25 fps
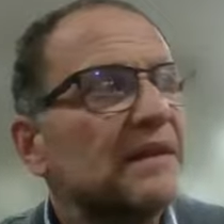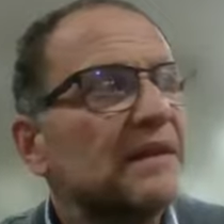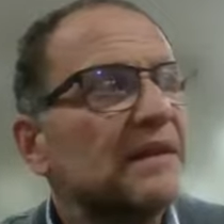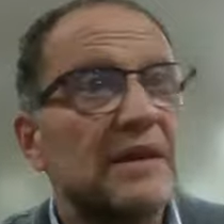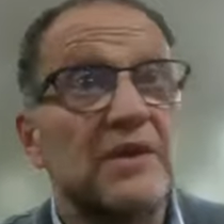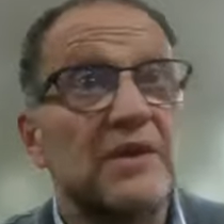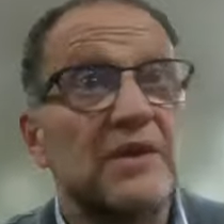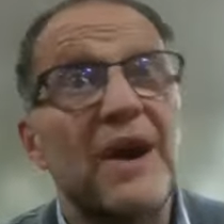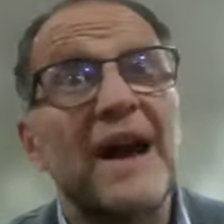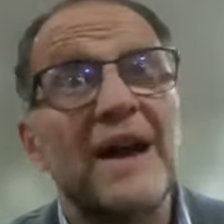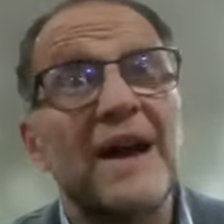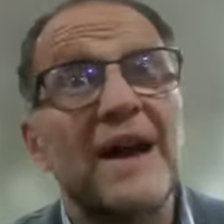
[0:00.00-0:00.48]

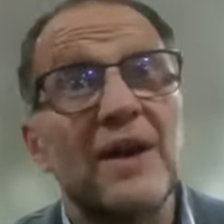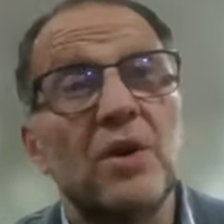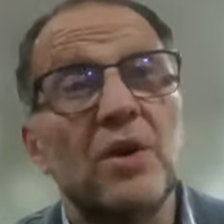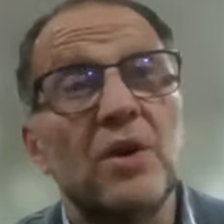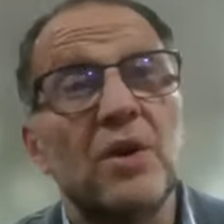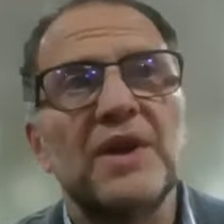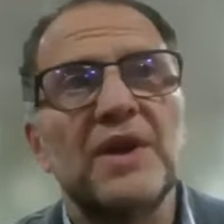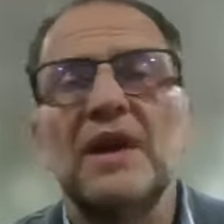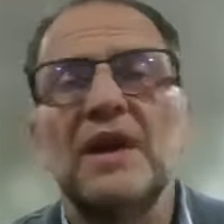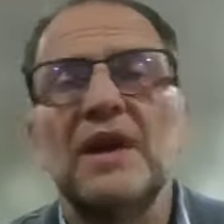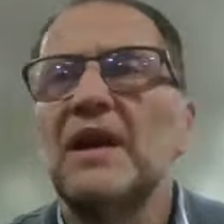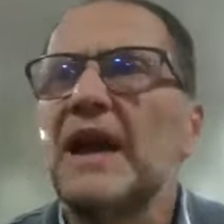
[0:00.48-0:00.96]
in the right
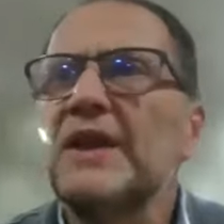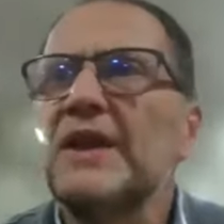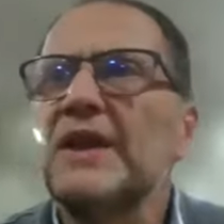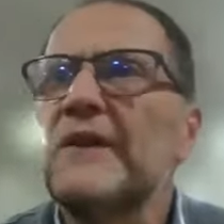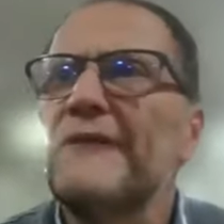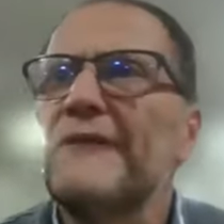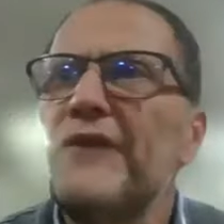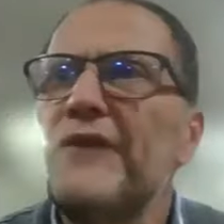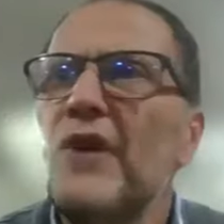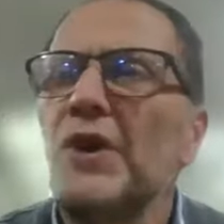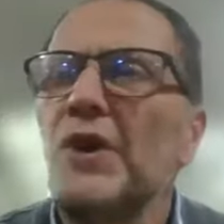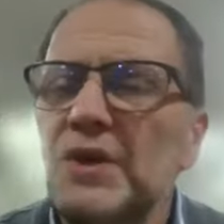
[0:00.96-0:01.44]
order. And
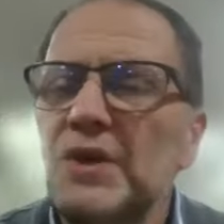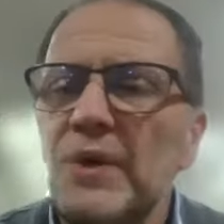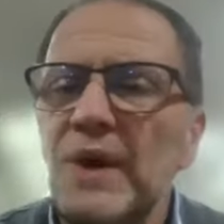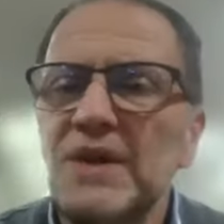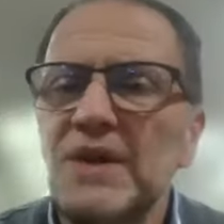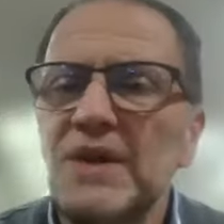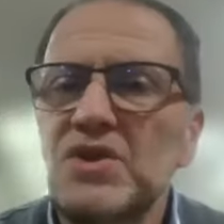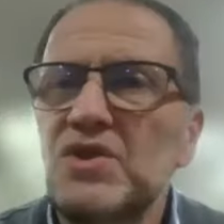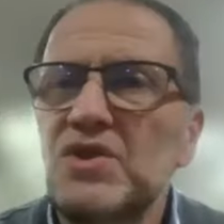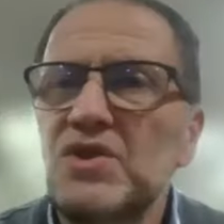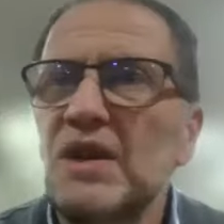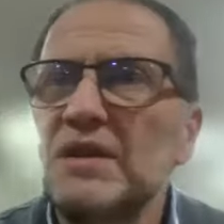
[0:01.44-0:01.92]
the fourth
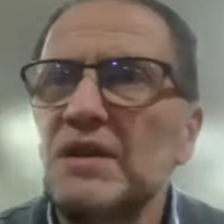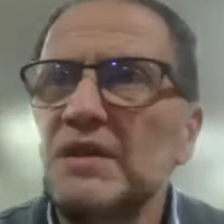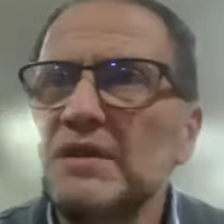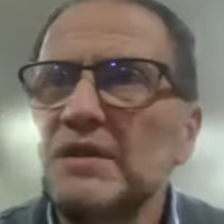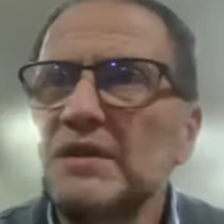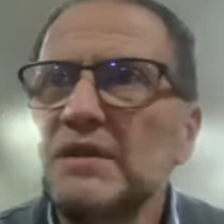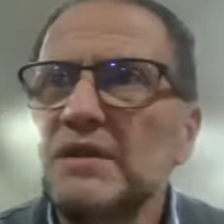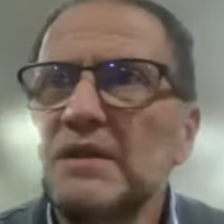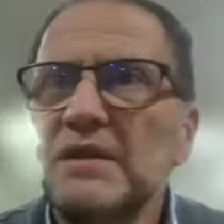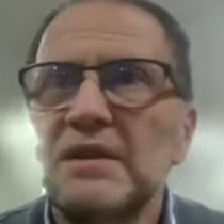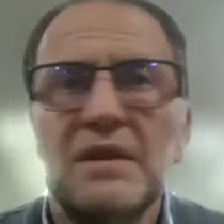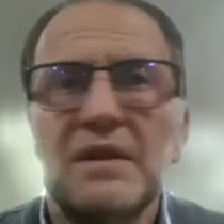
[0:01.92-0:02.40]
question,
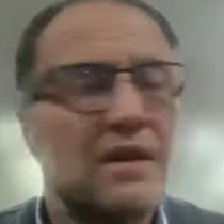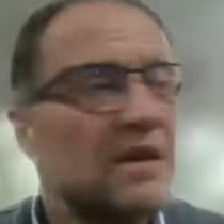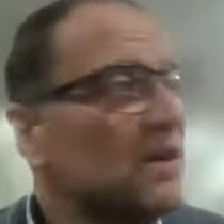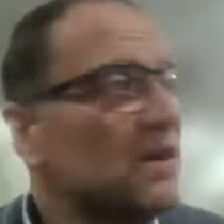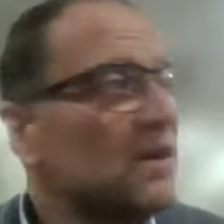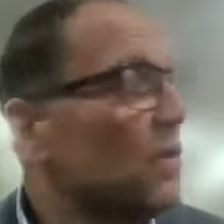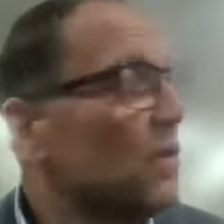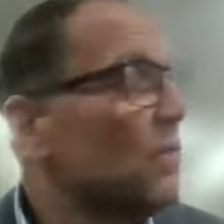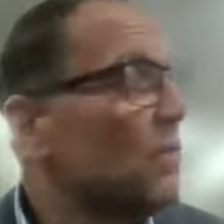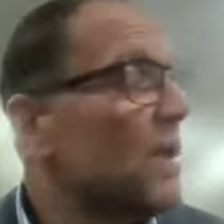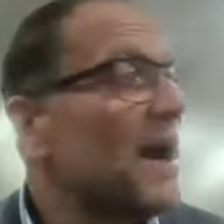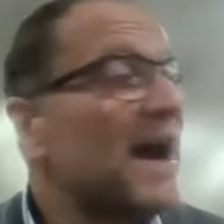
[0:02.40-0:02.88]

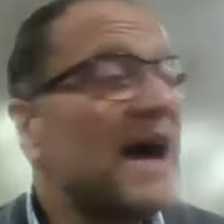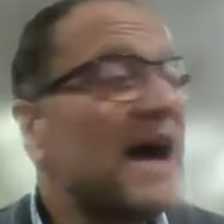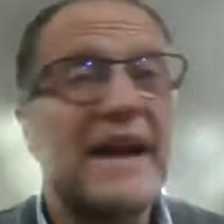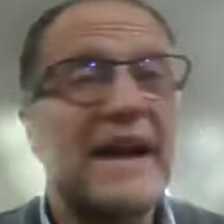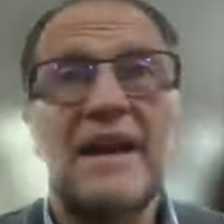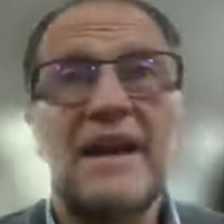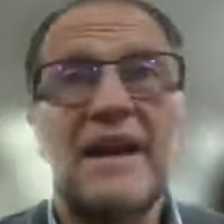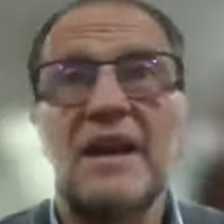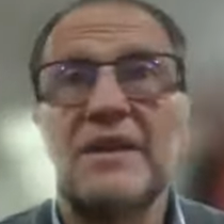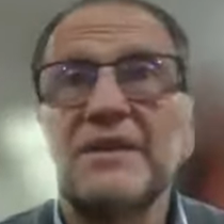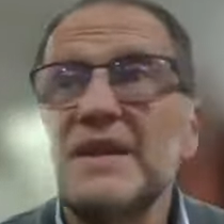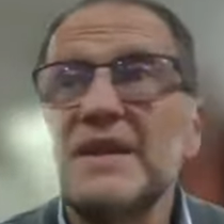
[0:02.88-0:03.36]

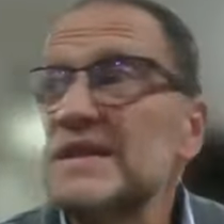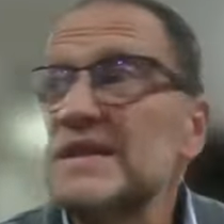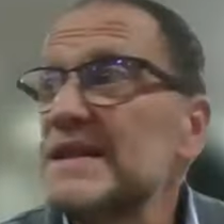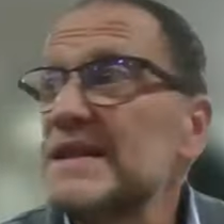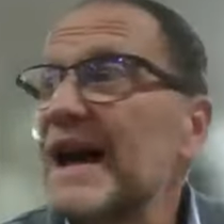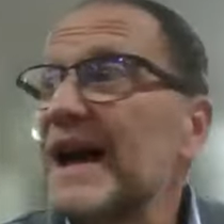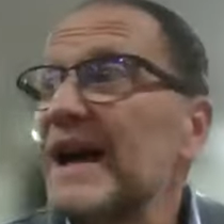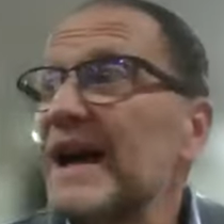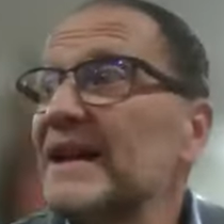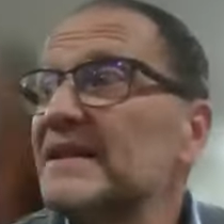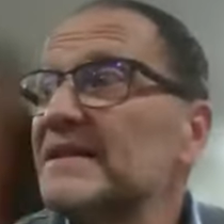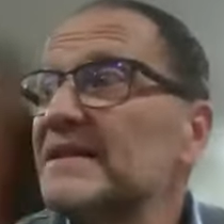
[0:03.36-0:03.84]
why on this
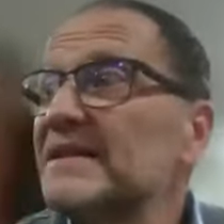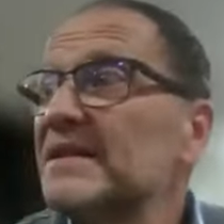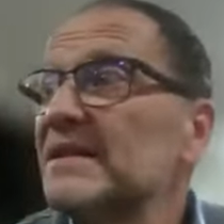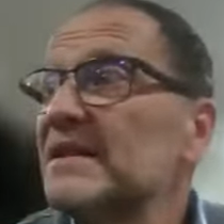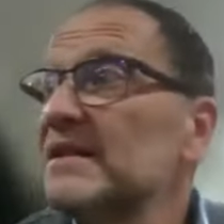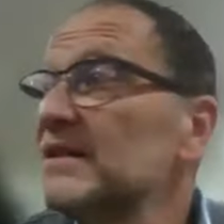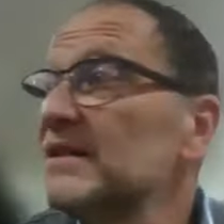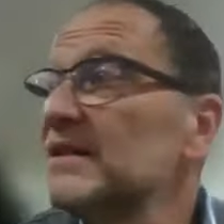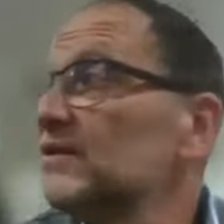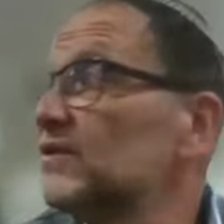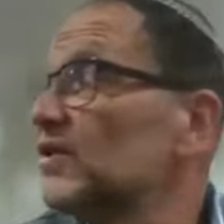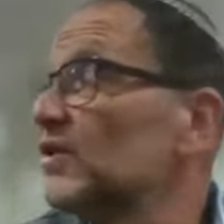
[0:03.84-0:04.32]
night
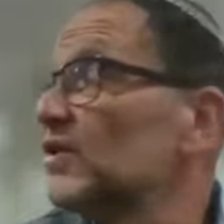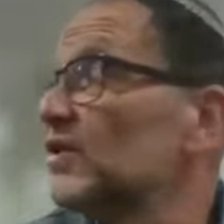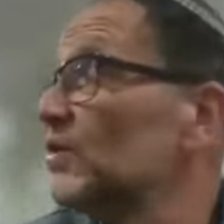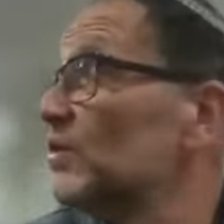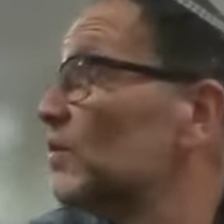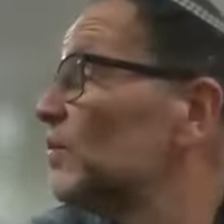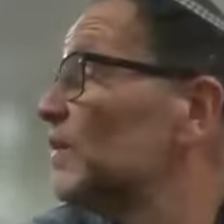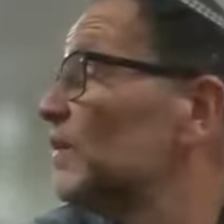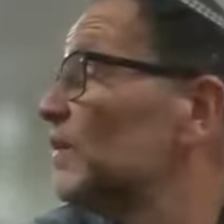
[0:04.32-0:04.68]
do